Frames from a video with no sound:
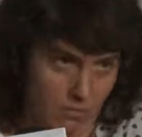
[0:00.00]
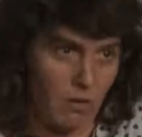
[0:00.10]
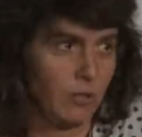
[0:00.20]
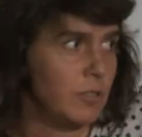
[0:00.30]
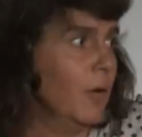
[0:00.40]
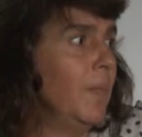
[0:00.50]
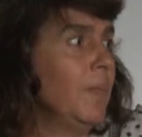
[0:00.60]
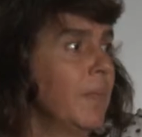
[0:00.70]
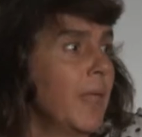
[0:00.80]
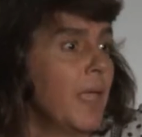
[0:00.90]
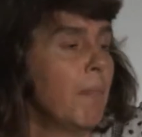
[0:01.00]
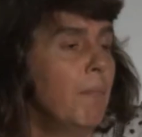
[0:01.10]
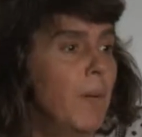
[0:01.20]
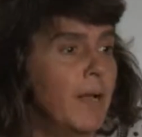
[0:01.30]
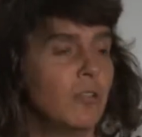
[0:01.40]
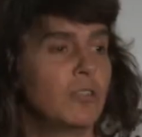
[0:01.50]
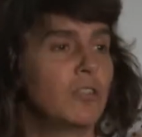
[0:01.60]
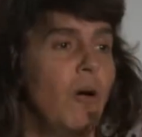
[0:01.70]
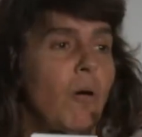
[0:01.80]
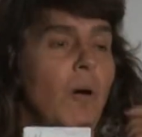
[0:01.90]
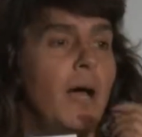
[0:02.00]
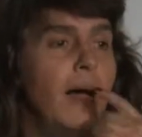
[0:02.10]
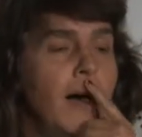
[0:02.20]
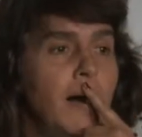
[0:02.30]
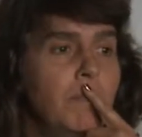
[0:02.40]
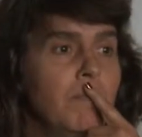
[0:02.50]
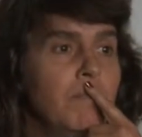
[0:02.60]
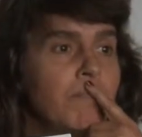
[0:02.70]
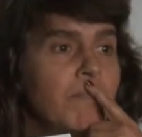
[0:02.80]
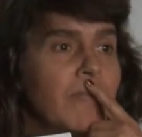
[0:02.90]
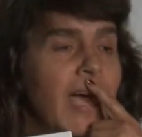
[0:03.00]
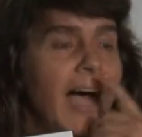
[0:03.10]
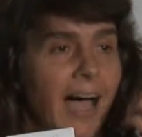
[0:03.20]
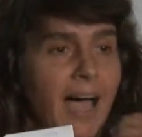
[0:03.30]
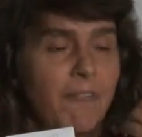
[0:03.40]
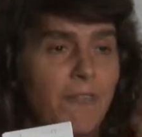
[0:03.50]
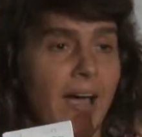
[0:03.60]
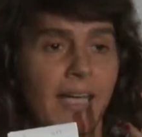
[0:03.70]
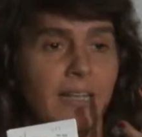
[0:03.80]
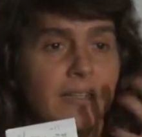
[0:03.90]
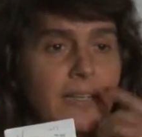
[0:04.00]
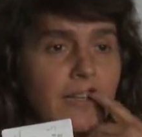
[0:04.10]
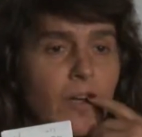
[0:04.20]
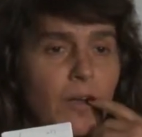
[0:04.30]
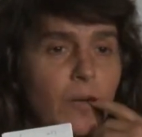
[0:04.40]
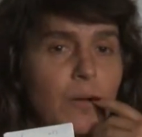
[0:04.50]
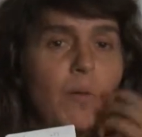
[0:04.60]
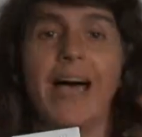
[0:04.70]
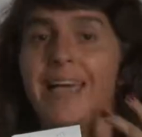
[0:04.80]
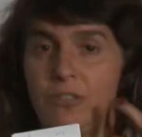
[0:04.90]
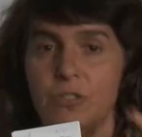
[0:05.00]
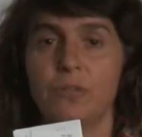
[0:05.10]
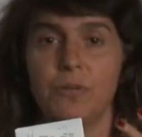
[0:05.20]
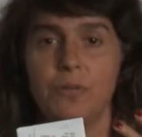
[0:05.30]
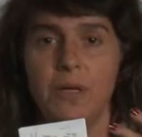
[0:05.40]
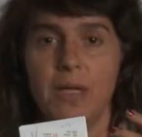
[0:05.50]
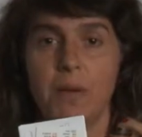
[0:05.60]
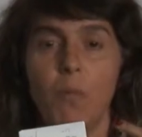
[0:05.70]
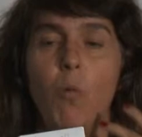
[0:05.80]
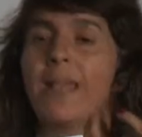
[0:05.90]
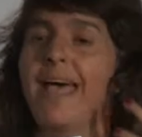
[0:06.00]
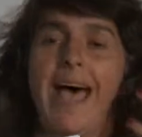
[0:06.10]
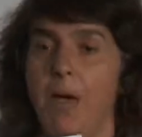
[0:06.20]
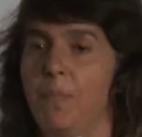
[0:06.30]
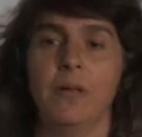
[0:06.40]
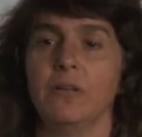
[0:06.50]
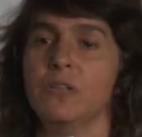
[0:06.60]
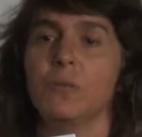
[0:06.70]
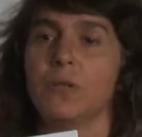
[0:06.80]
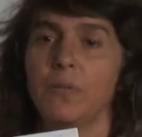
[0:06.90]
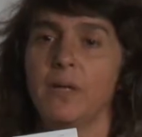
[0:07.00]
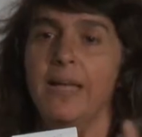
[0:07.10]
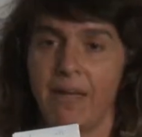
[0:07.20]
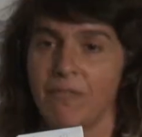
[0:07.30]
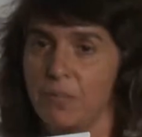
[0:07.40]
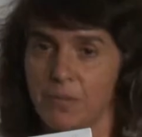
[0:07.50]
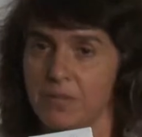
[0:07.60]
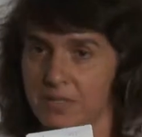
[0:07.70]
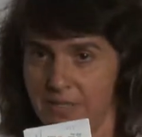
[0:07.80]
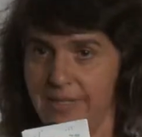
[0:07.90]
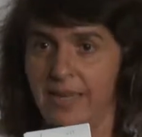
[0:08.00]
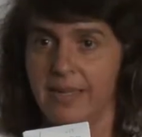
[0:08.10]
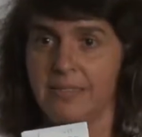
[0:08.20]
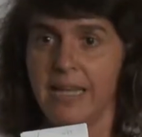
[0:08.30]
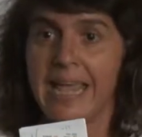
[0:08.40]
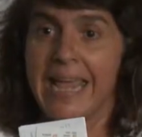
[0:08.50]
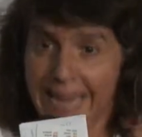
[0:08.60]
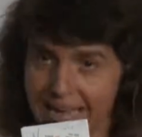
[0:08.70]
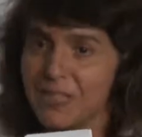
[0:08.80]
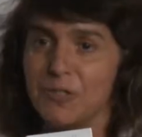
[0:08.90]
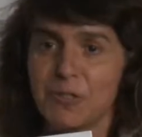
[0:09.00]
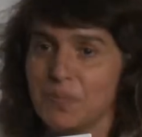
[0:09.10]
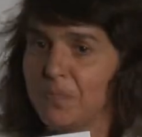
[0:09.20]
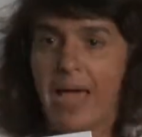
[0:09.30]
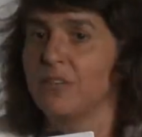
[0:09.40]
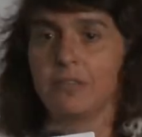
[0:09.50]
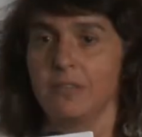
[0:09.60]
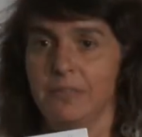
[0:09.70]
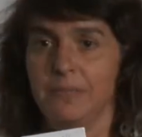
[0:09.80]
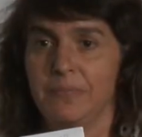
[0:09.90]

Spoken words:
Also. But also, I find not only what I do, but what happens with what every person does is magical.